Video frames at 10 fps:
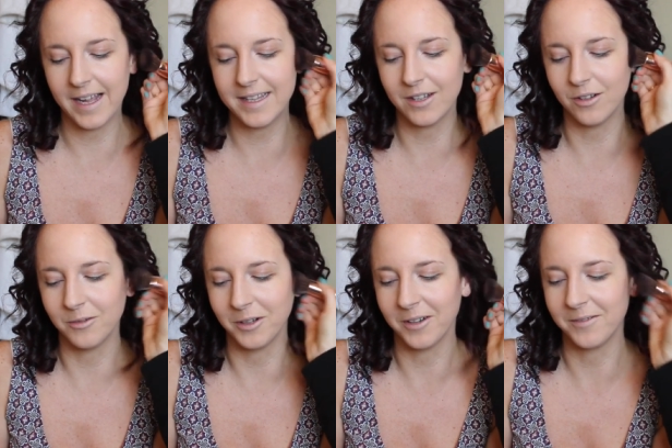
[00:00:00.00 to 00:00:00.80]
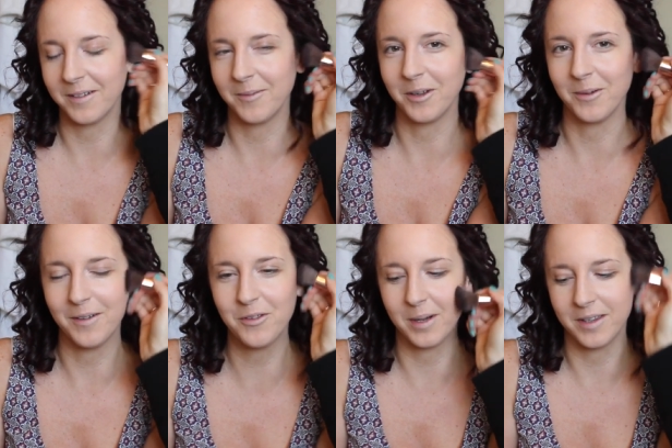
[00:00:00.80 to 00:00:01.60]
Say um, you are on YouTube
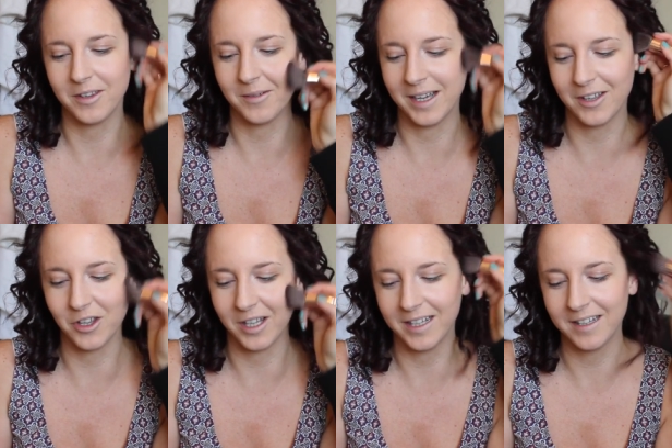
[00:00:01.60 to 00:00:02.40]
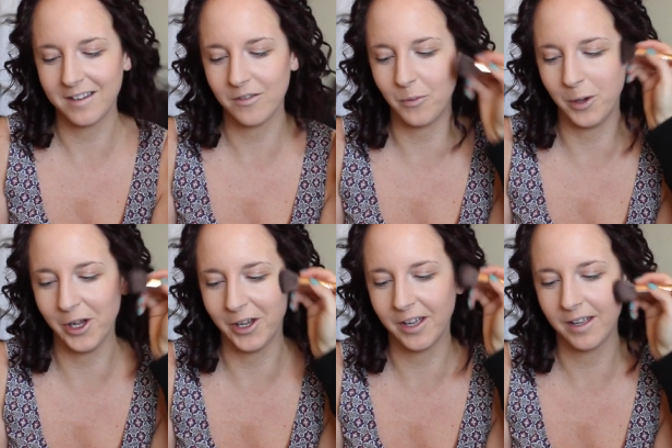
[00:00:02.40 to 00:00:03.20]
right now. Answer it actually. It's
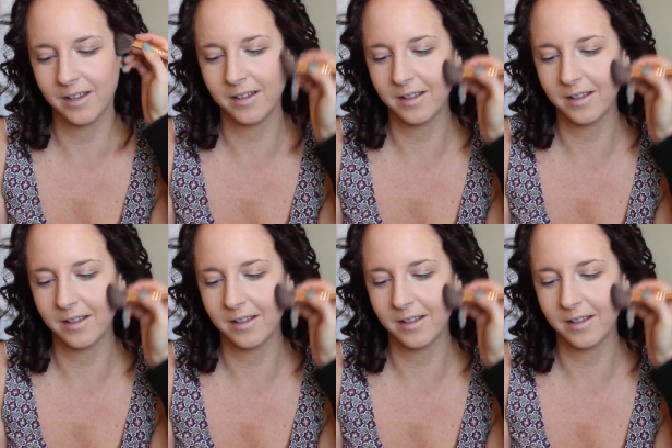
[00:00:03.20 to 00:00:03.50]
work.